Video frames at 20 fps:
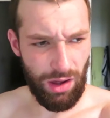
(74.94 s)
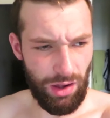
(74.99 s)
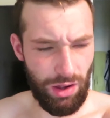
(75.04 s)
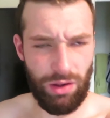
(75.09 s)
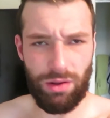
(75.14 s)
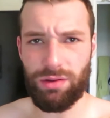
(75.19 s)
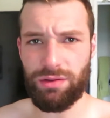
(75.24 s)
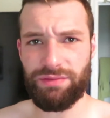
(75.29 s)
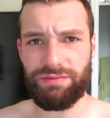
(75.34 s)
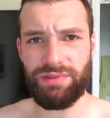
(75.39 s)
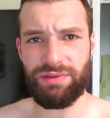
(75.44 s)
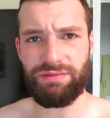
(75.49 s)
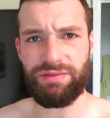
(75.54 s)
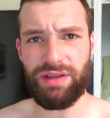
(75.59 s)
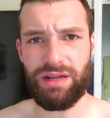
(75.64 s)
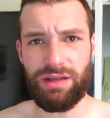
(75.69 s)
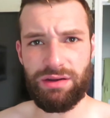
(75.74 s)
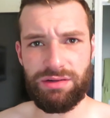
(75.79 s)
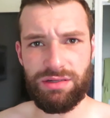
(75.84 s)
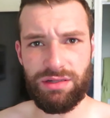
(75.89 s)
all of the
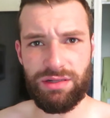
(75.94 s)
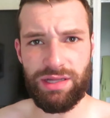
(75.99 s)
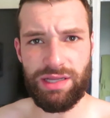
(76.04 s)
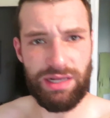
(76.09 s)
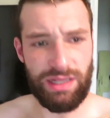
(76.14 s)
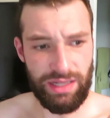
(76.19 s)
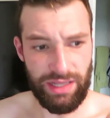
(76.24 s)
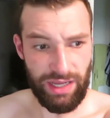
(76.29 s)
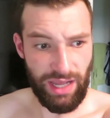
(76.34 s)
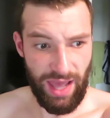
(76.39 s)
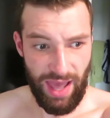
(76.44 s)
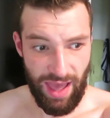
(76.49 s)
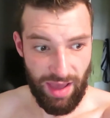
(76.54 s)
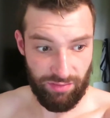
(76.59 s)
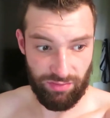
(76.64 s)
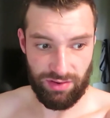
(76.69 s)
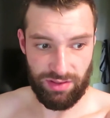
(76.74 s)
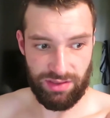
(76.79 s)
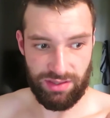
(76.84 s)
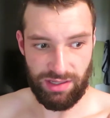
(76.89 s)
video deleted, like
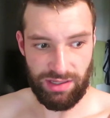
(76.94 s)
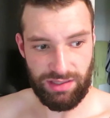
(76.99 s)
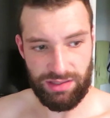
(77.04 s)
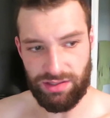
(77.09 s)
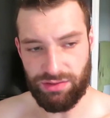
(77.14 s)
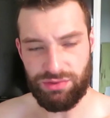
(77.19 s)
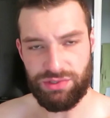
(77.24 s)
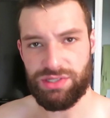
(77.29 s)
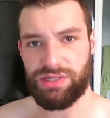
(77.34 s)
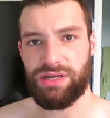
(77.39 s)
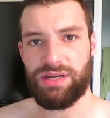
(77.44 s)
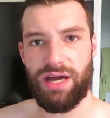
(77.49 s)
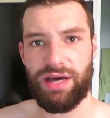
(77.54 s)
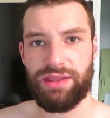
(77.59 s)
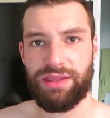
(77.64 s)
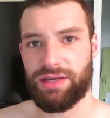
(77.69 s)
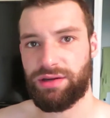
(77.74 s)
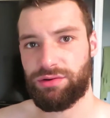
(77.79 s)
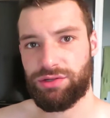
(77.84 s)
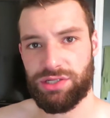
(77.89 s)
everything. There was
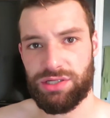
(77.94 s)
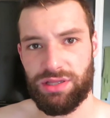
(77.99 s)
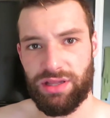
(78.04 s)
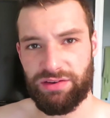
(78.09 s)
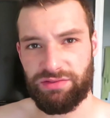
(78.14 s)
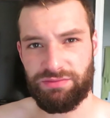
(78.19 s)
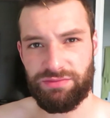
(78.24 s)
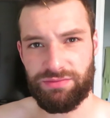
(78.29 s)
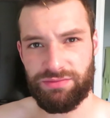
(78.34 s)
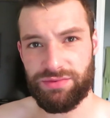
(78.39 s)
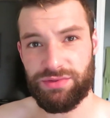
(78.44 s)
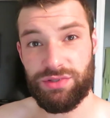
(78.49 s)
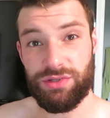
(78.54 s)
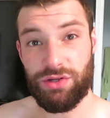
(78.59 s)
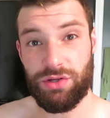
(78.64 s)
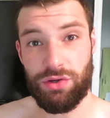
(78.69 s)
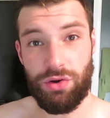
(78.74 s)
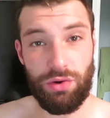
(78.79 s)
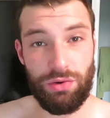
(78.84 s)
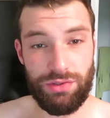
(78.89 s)
nothing, it was just left
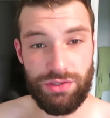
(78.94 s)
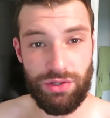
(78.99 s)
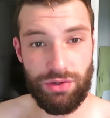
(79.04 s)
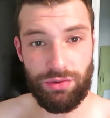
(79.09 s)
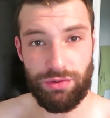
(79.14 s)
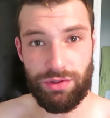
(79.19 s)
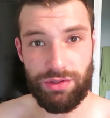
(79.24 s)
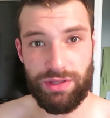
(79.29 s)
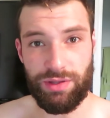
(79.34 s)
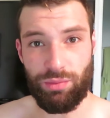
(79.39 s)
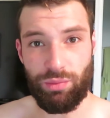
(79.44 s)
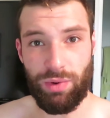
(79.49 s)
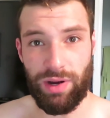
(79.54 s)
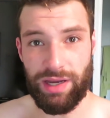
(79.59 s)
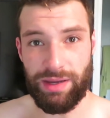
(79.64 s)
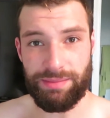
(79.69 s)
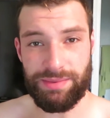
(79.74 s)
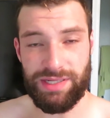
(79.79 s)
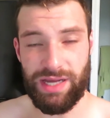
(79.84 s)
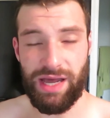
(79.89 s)
totally
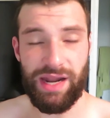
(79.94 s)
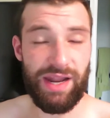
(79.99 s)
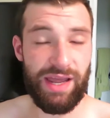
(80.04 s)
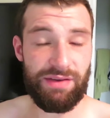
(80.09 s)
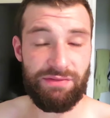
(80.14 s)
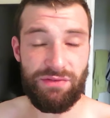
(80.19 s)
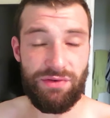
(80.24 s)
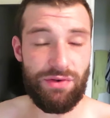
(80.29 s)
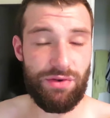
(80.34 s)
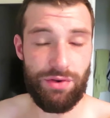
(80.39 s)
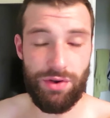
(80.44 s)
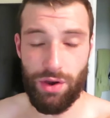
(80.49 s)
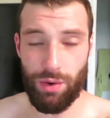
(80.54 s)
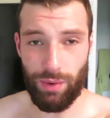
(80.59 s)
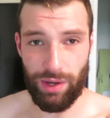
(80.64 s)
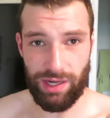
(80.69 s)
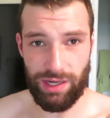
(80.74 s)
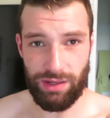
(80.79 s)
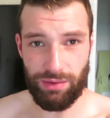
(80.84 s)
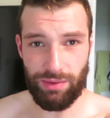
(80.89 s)
wiped, and I have
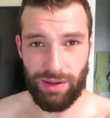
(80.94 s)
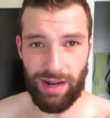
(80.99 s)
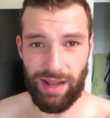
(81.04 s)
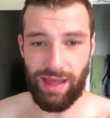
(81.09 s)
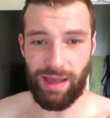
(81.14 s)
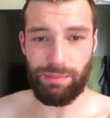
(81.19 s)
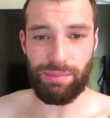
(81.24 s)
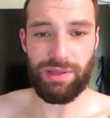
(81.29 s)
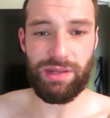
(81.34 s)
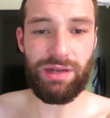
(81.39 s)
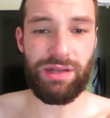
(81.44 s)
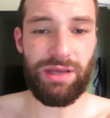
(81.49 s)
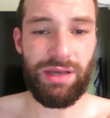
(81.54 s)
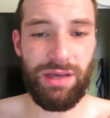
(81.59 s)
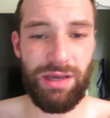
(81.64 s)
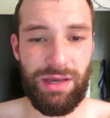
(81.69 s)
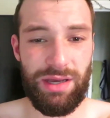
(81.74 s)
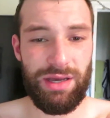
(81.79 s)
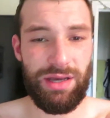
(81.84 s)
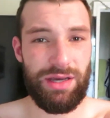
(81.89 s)
no idea what happened.
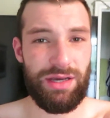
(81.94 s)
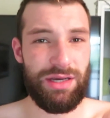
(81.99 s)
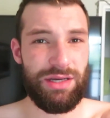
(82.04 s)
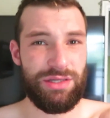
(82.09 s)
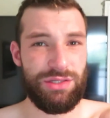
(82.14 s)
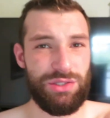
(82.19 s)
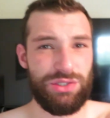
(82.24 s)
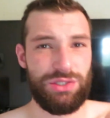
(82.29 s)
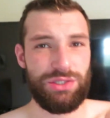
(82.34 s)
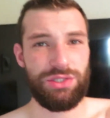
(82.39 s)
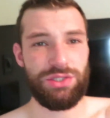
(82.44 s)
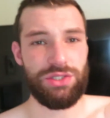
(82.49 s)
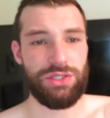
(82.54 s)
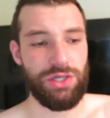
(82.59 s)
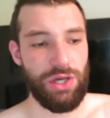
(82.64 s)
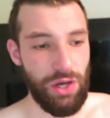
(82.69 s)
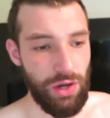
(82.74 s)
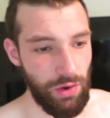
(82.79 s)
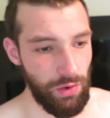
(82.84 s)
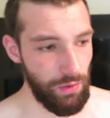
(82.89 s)

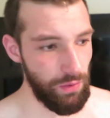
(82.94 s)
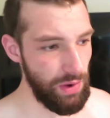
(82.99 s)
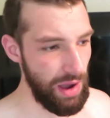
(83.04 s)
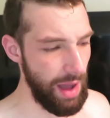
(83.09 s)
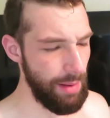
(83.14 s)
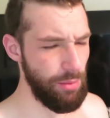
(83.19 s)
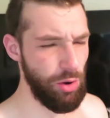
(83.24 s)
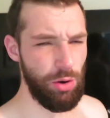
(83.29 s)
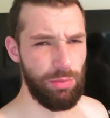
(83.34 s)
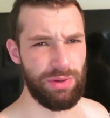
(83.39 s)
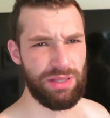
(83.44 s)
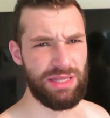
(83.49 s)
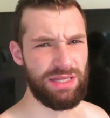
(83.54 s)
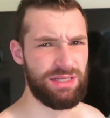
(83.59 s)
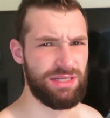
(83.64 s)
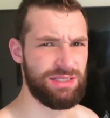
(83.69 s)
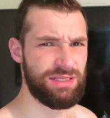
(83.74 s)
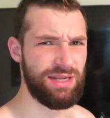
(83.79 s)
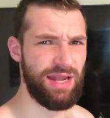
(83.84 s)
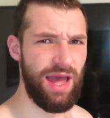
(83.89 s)
So I'm hoping
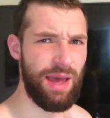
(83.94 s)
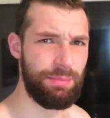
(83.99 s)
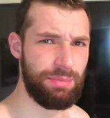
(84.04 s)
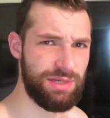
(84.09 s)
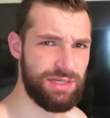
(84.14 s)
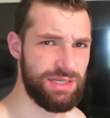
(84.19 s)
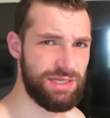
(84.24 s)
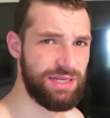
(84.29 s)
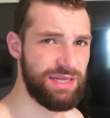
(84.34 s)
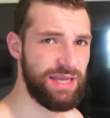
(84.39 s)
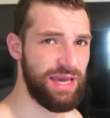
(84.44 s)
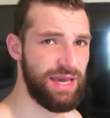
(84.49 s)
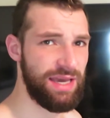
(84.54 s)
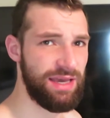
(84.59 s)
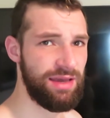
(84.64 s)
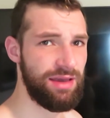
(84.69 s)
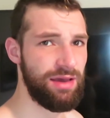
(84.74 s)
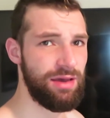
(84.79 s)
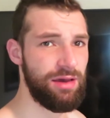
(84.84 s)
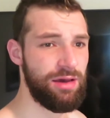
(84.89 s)
that doesn't happen
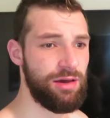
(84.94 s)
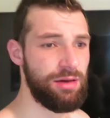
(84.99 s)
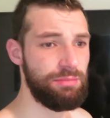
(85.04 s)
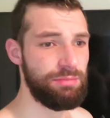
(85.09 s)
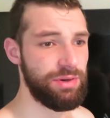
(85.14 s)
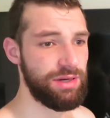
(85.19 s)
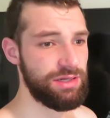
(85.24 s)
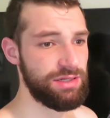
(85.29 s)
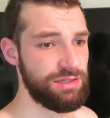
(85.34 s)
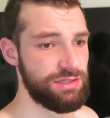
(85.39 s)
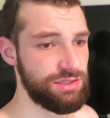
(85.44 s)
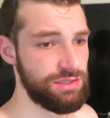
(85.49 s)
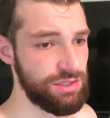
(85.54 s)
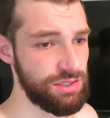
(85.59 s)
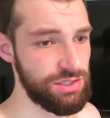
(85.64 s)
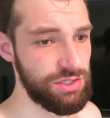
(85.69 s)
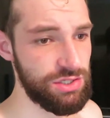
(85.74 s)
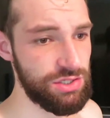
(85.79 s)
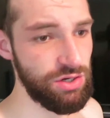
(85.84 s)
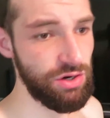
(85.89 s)
today, but
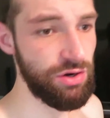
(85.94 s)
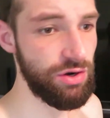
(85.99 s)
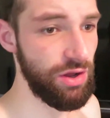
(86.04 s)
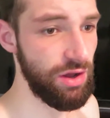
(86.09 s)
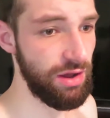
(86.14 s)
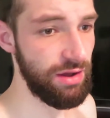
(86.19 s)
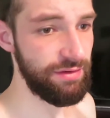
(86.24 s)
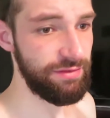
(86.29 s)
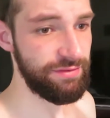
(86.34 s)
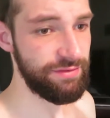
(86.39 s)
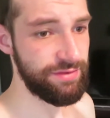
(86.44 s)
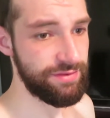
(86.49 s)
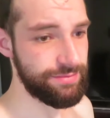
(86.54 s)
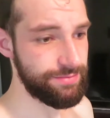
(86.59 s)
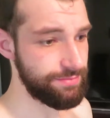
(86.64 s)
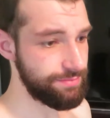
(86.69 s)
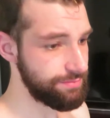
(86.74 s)
to start off